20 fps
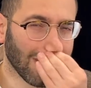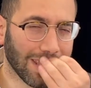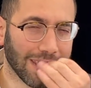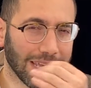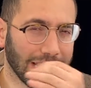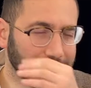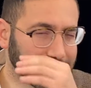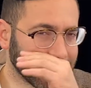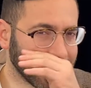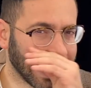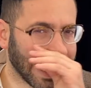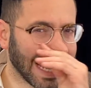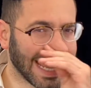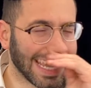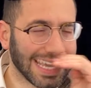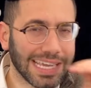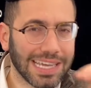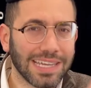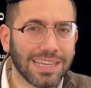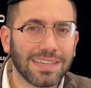
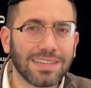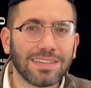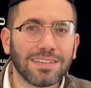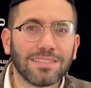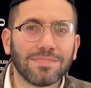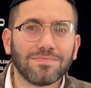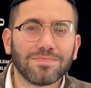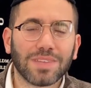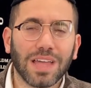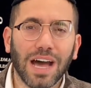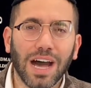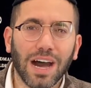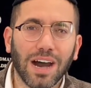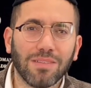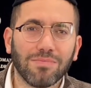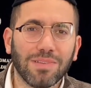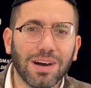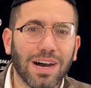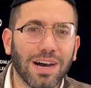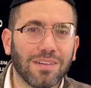Yesterday,
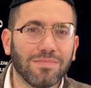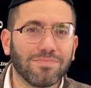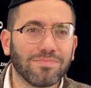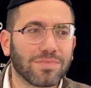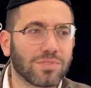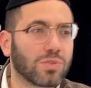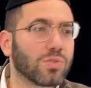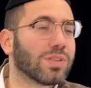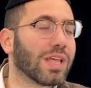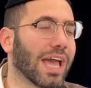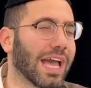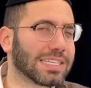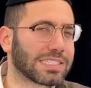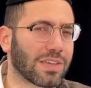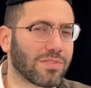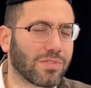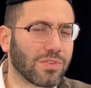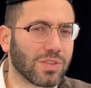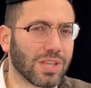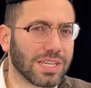um, um, two days,
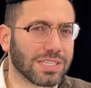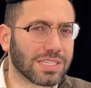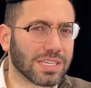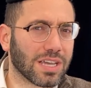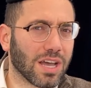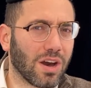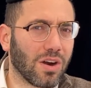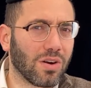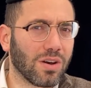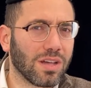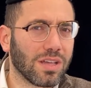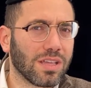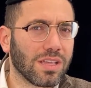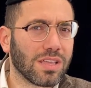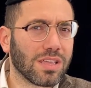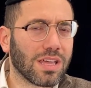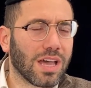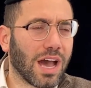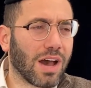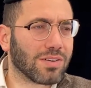actually a few days ago,
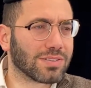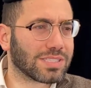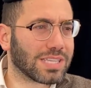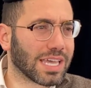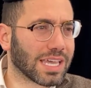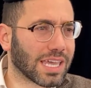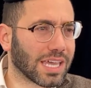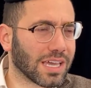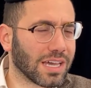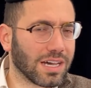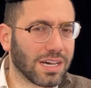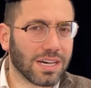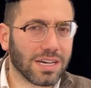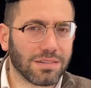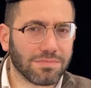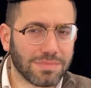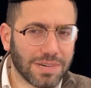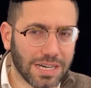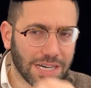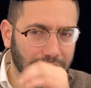I was taking
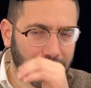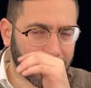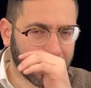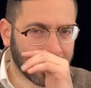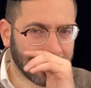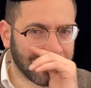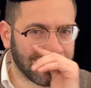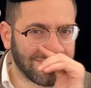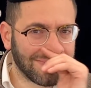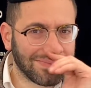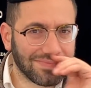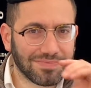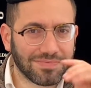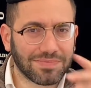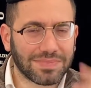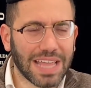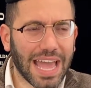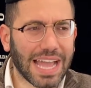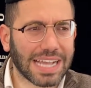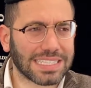um, a uh,
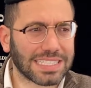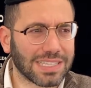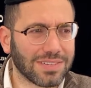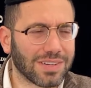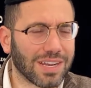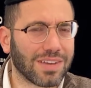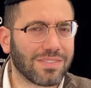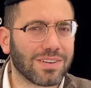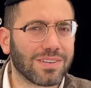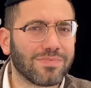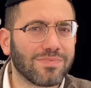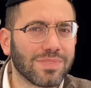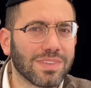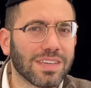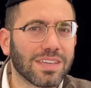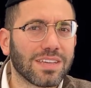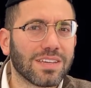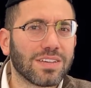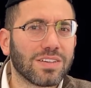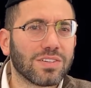taxi, whatever.
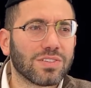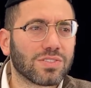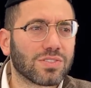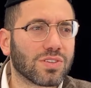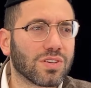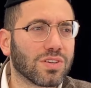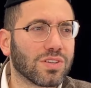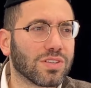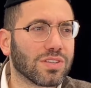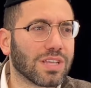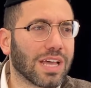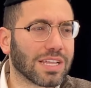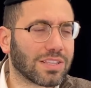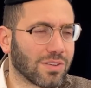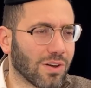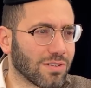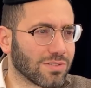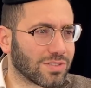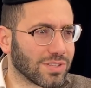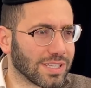So I
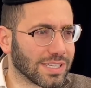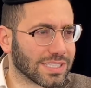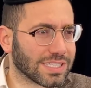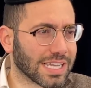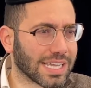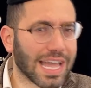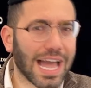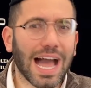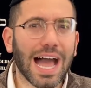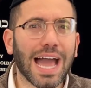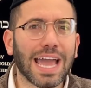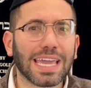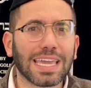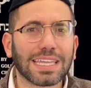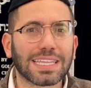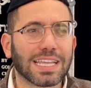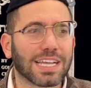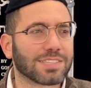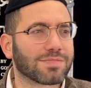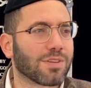told you this. The guy
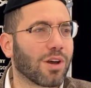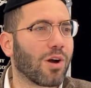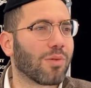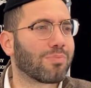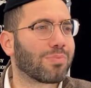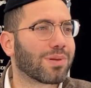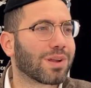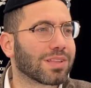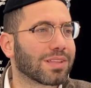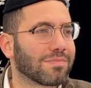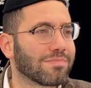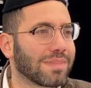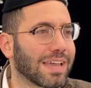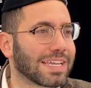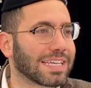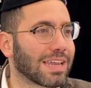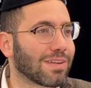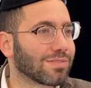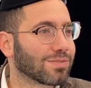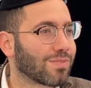tells me, "Oh, put on the
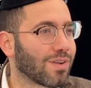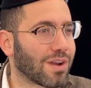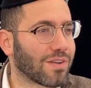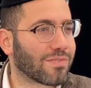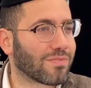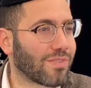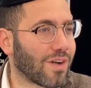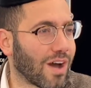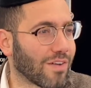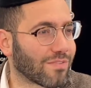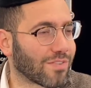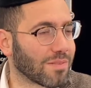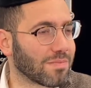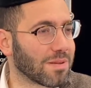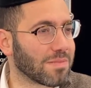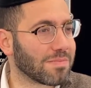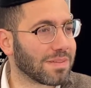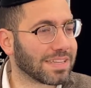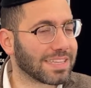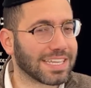mask." and I was very far from
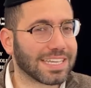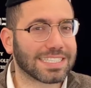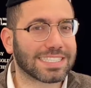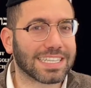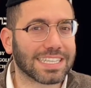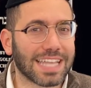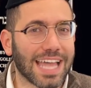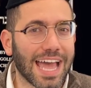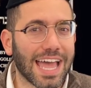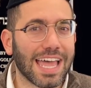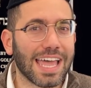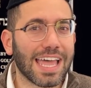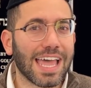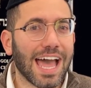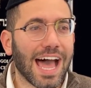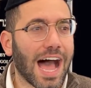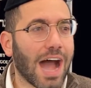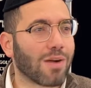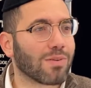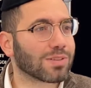him, and this and that.
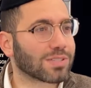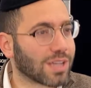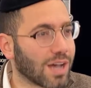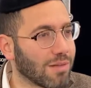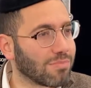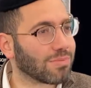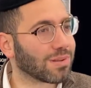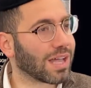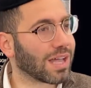I was humble.